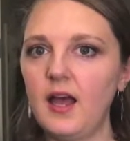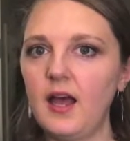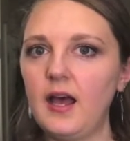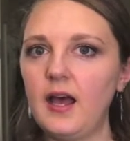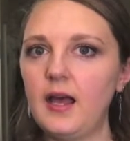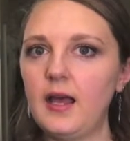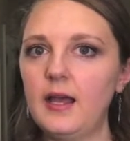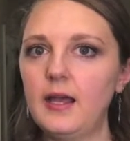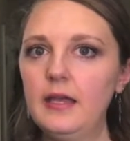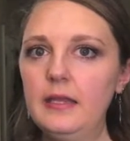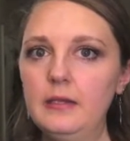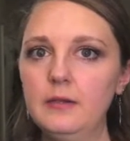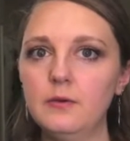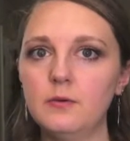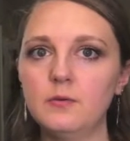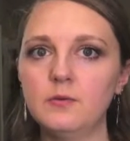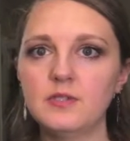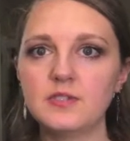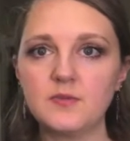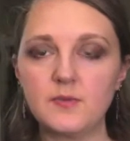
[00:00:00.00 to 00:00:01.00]
I
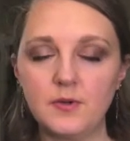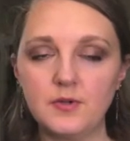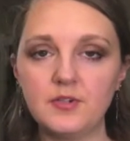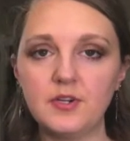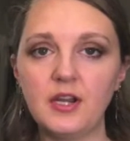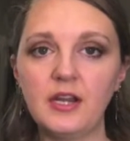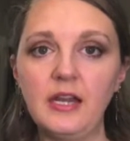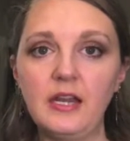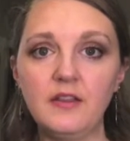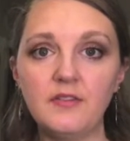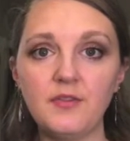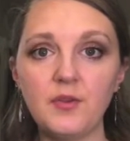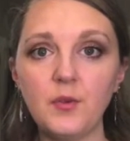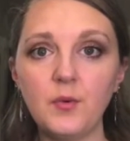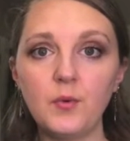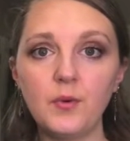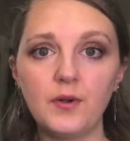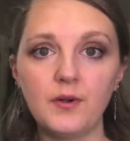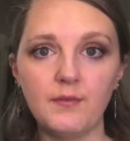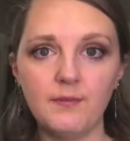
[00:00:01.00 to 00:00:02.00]
was wondering if you
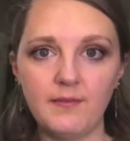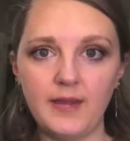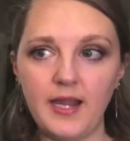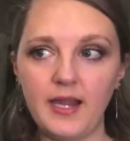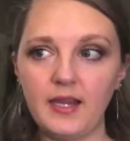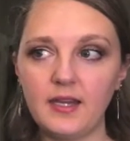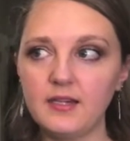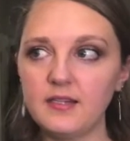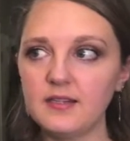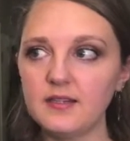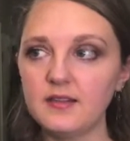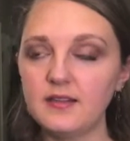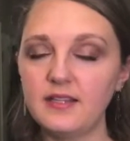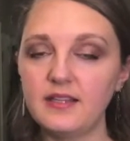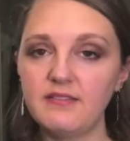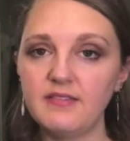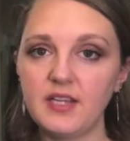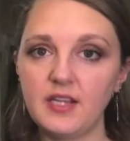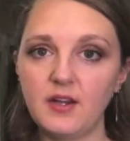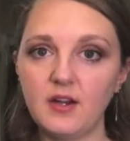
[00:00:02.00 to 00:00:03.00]
wouldn't mind
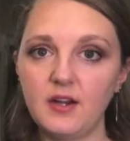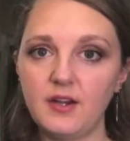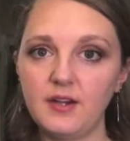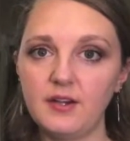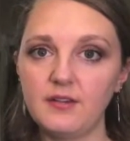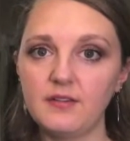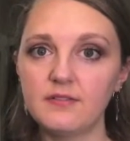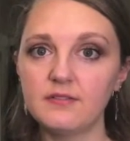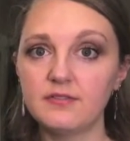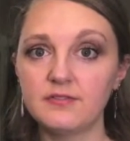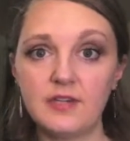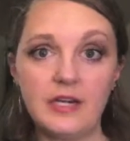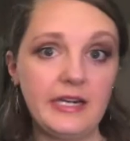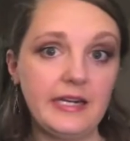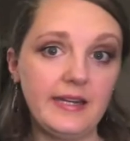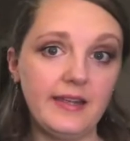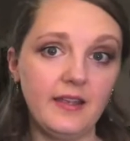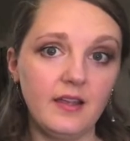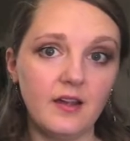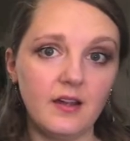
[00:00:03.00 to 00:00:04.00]
leaving on
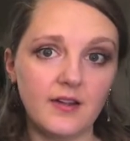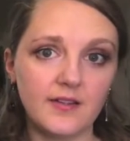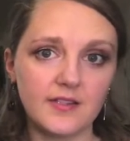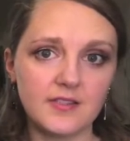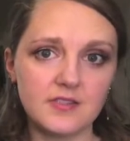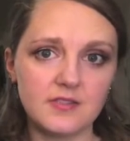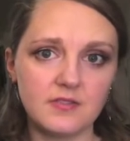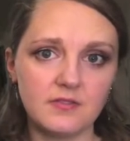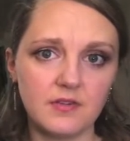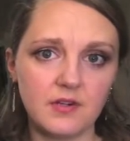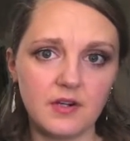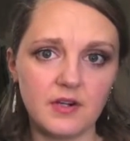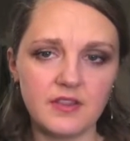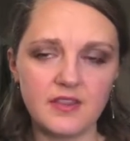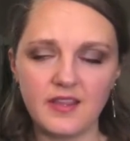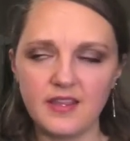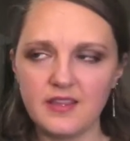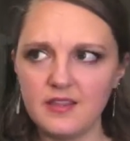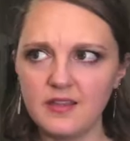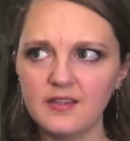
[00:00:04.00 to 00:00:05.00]
Friday, August 4th.
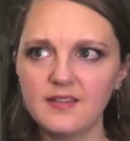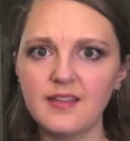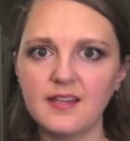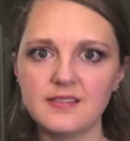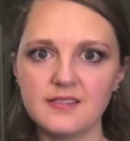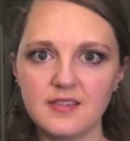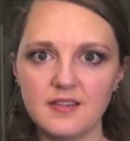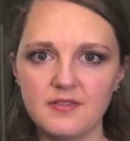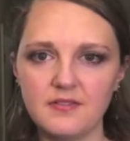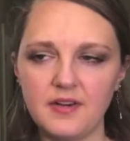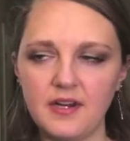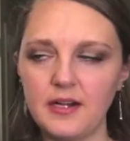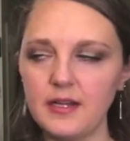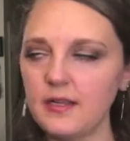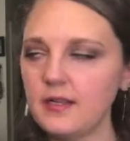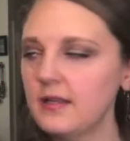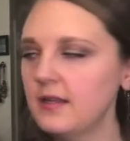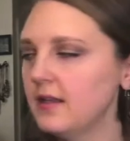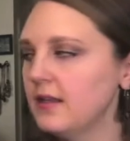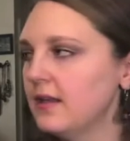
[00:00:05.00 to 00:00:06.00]
I think that's the Friday.